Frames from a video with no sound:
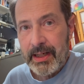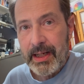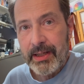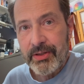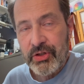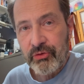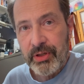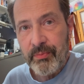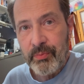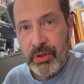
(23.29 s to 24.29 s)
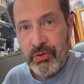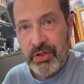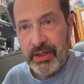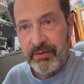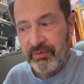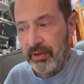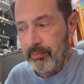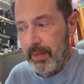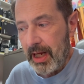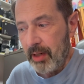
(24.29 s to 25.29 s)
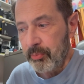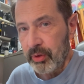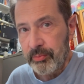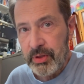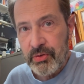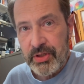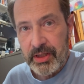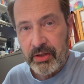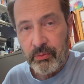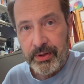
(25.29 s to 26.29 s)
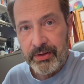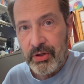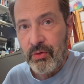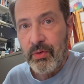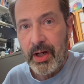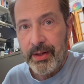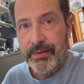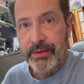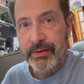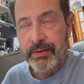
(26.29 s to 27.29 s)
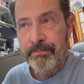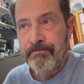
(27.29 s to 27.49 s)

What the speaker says: and stream music from Apple Music with no other